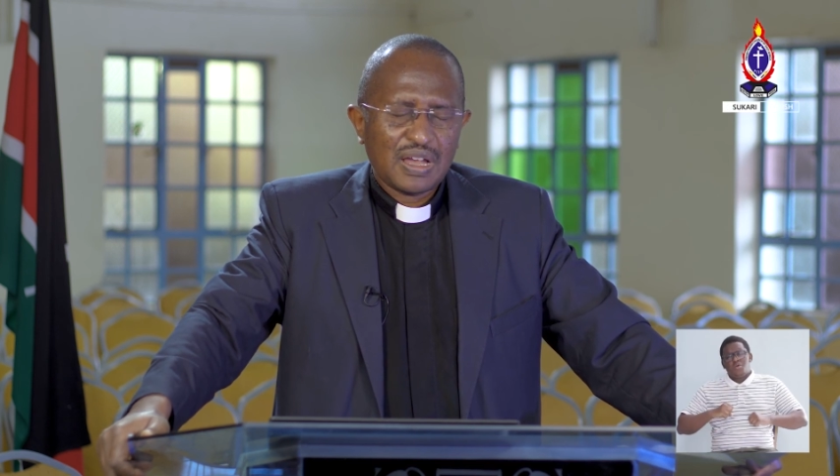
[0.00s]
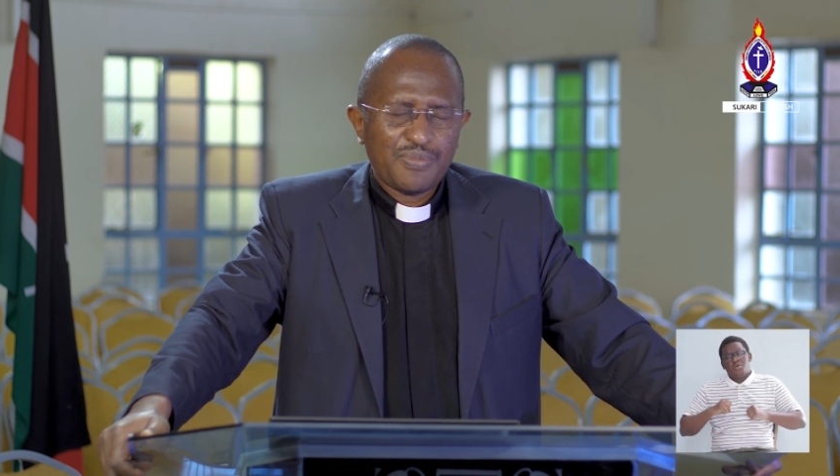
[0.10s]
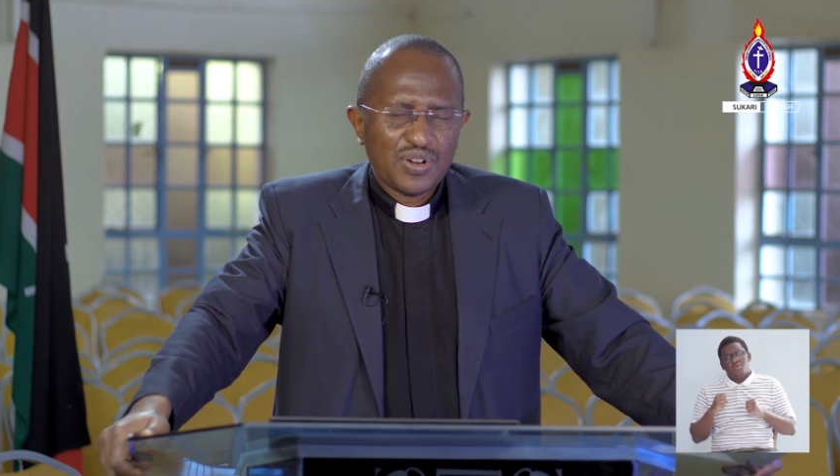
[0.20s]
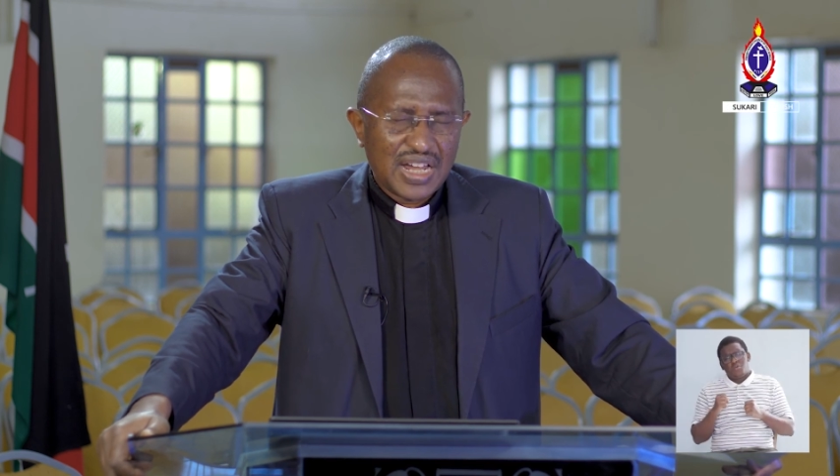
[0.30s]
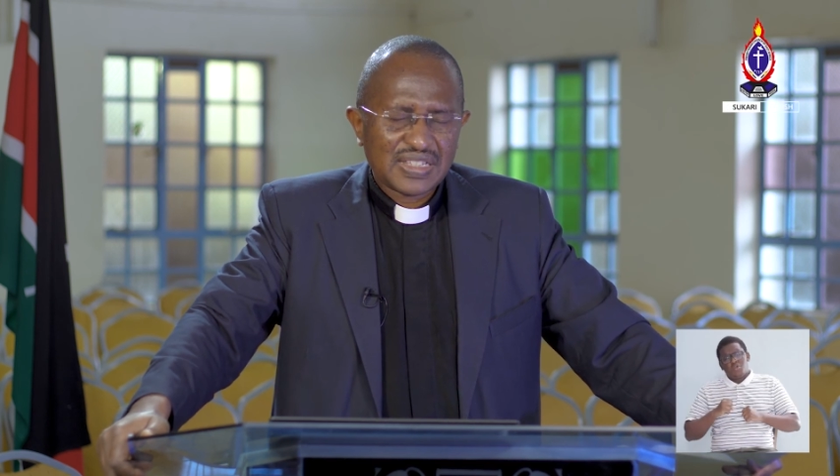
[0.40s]

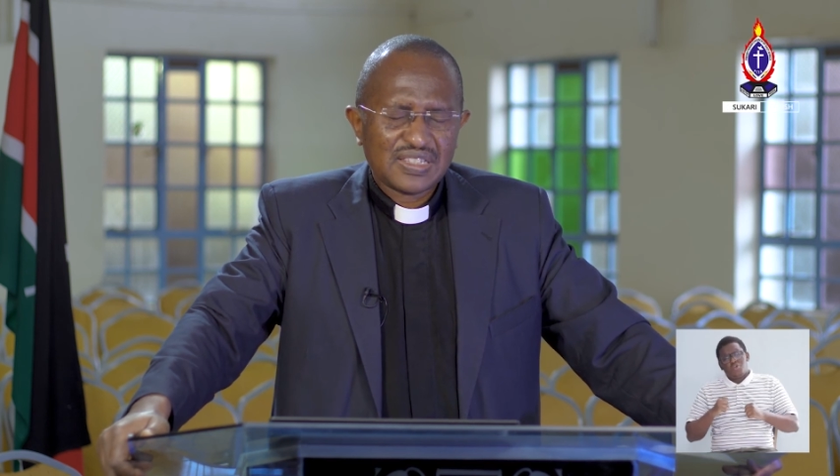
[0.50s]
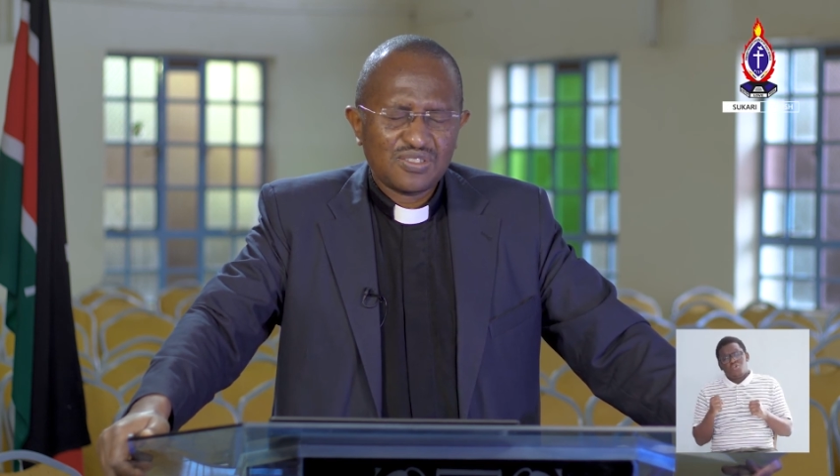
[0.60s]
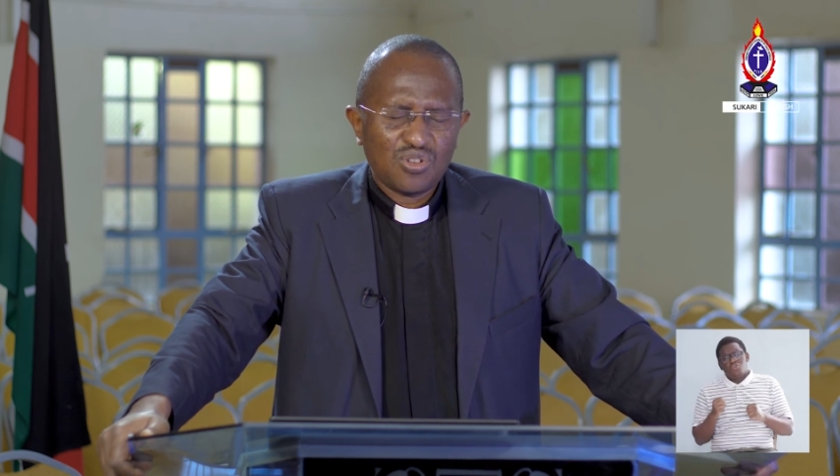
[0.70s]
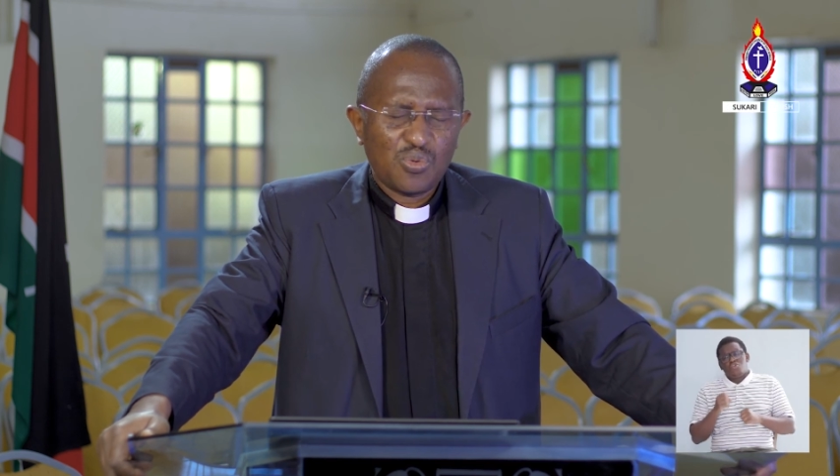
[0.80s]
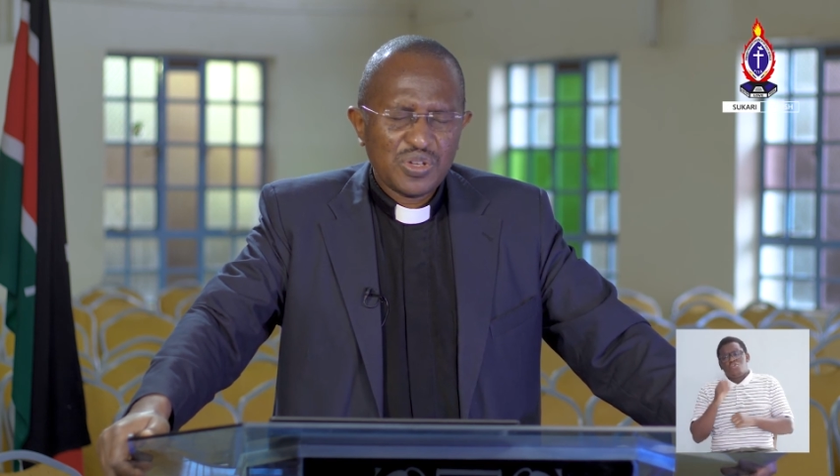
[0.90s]
upon us
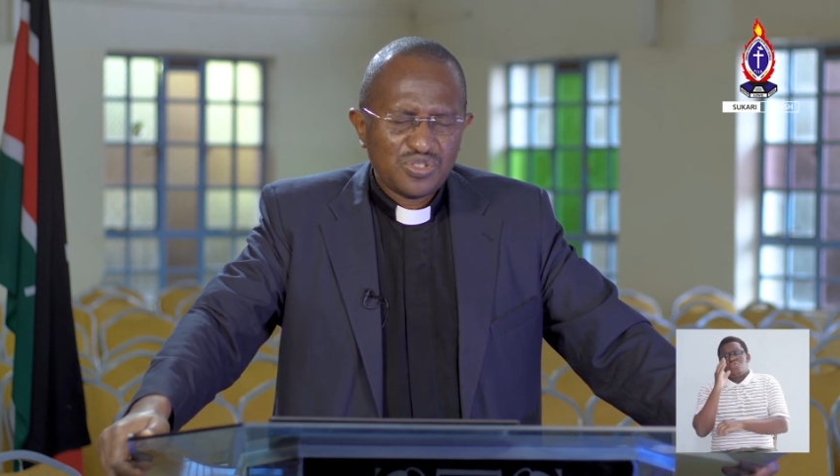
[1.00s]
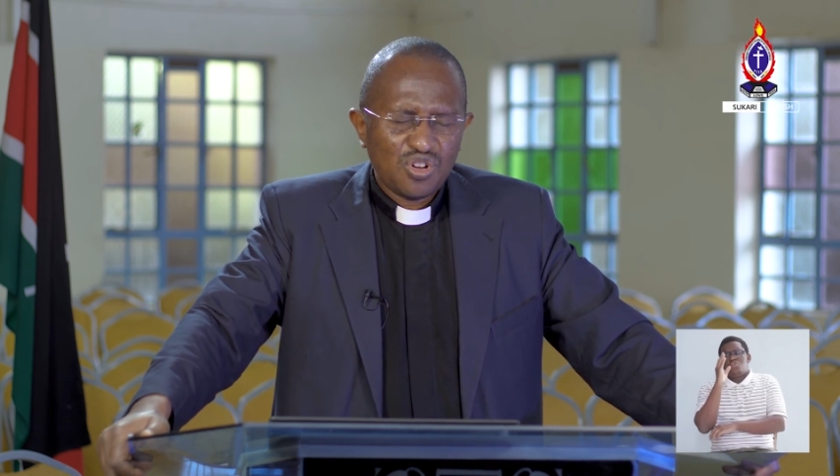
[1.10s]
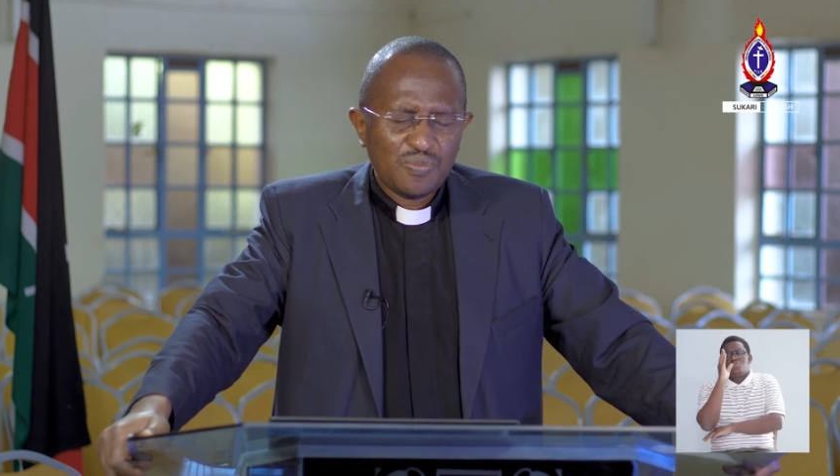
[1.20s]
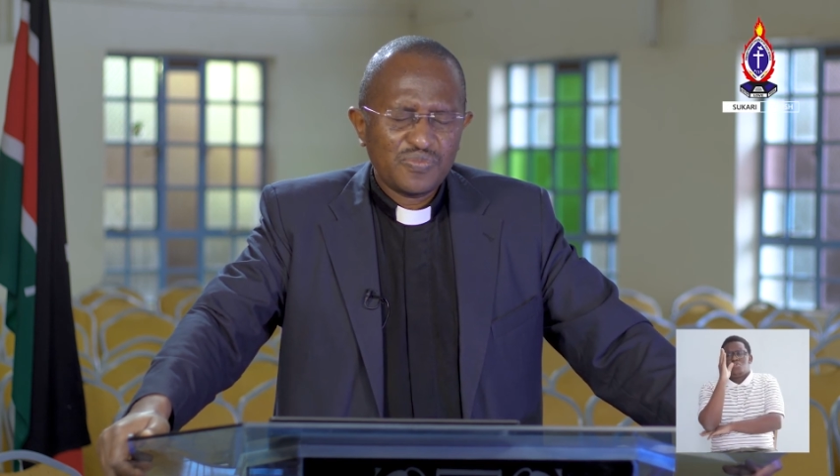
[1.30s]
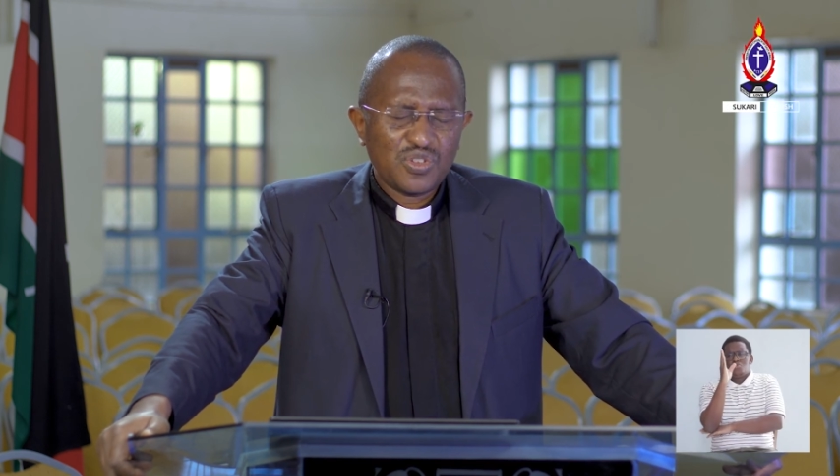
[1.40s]
your
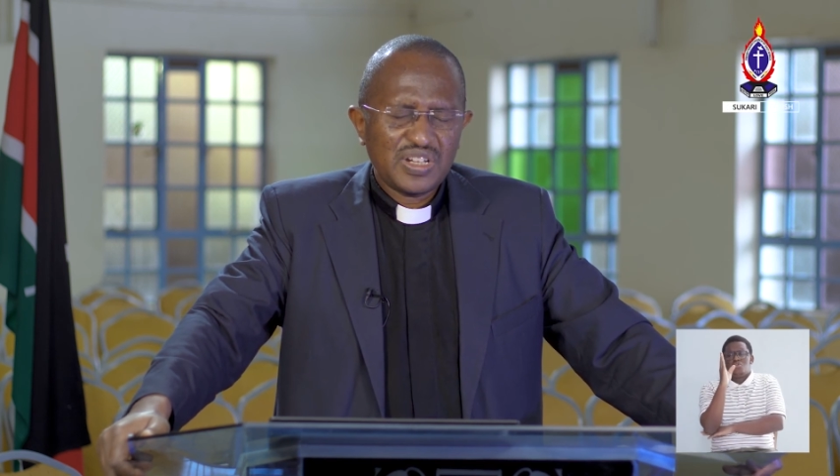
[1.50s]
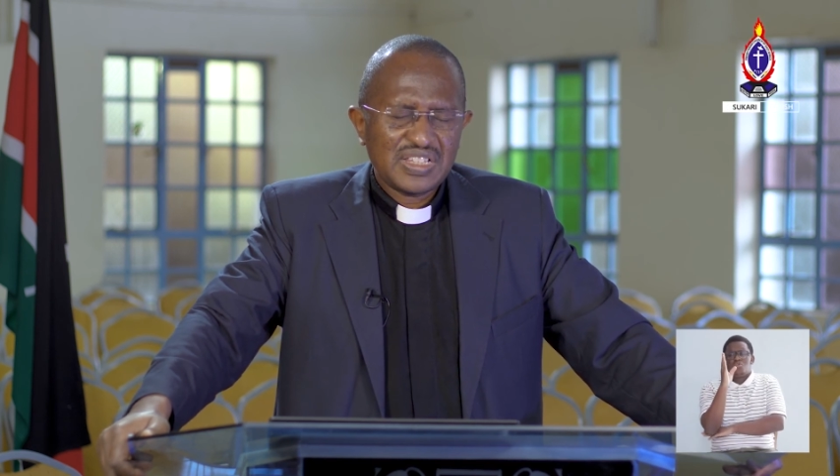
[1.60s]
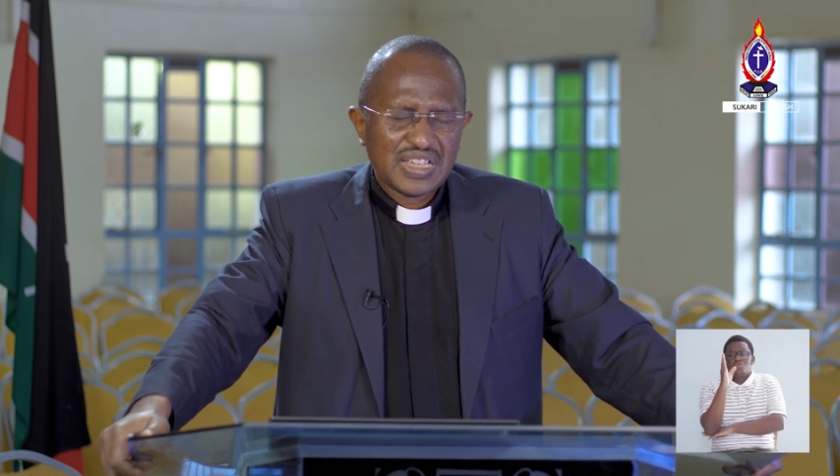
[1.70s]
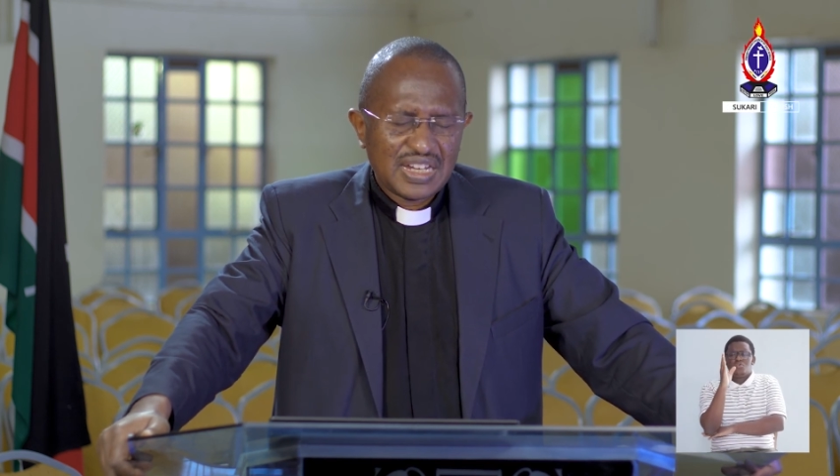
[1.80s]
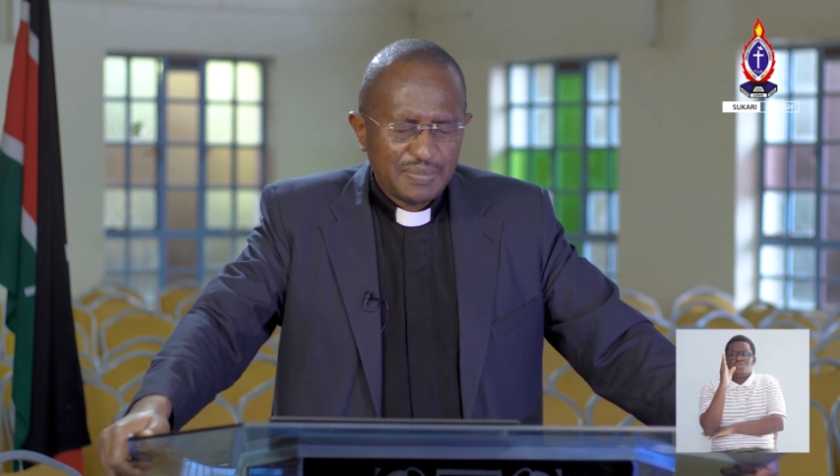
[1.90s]
wisdom, your
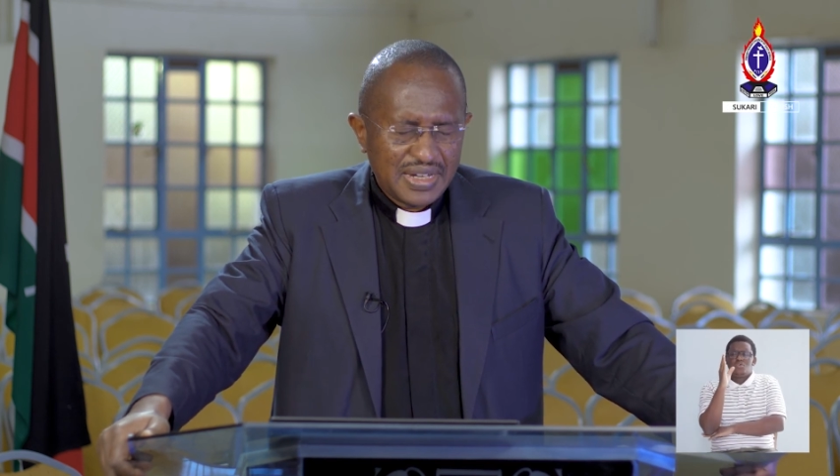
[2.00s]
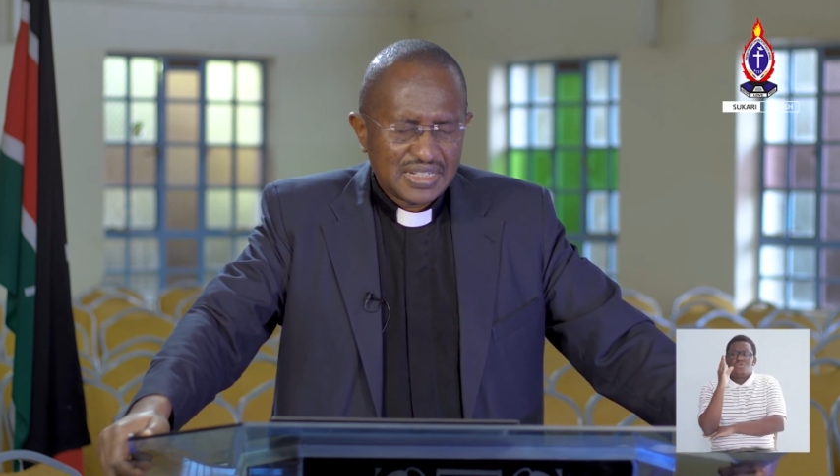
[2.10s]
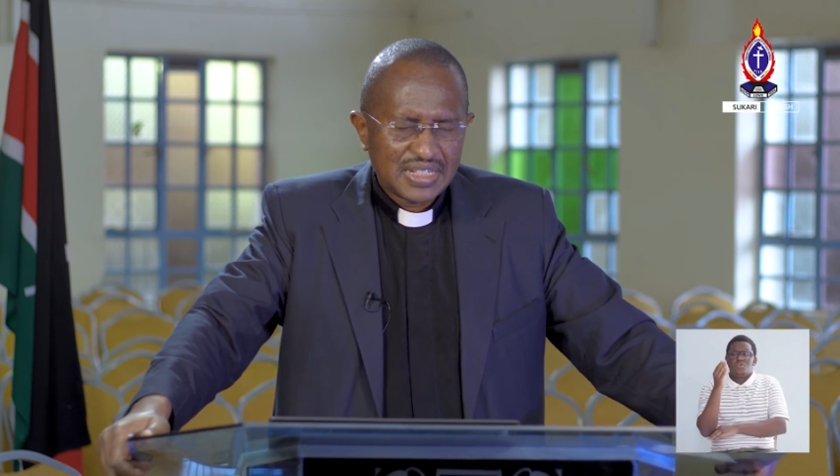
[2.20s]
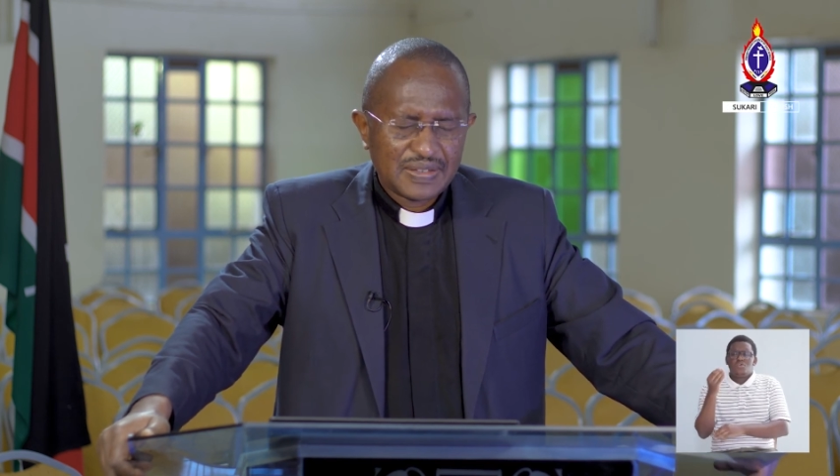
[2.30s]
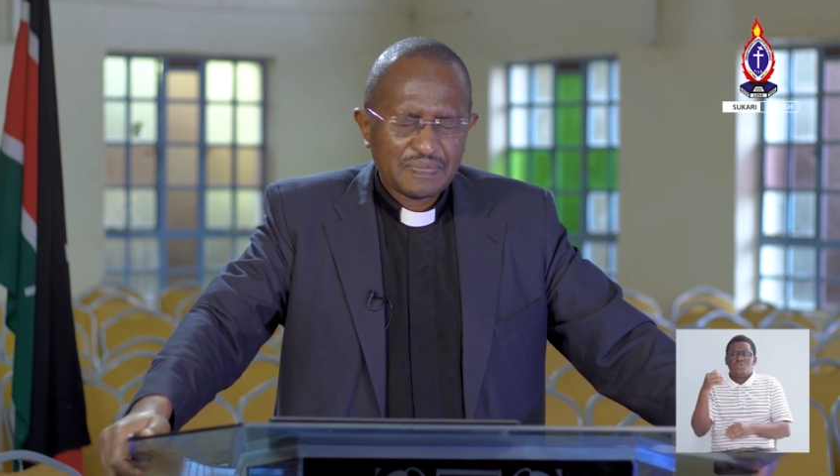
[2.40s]
discernment,